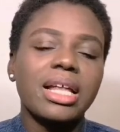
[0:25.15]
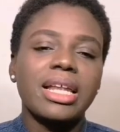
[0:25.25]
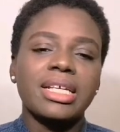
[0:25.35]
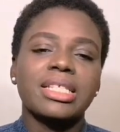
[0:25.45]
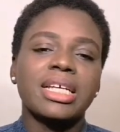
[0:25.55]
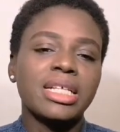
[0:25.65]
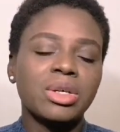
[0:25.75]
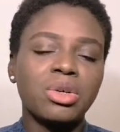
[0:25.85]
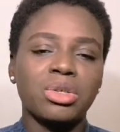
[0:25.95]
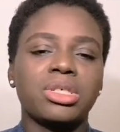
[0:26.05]
Let's take the
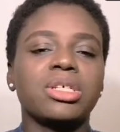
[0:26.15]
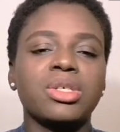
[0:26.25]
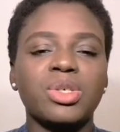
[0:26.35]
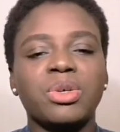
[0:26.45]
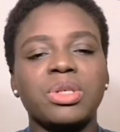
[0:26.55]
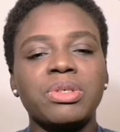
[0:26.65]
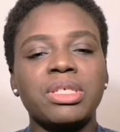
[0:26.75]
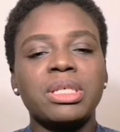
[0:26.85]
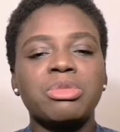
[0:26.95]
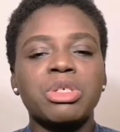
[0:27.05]
kosher salt, which
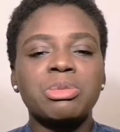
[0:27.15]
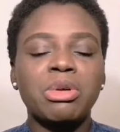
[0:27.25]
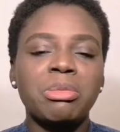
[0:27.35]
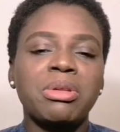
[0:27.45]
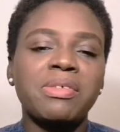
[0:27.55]
is the most popular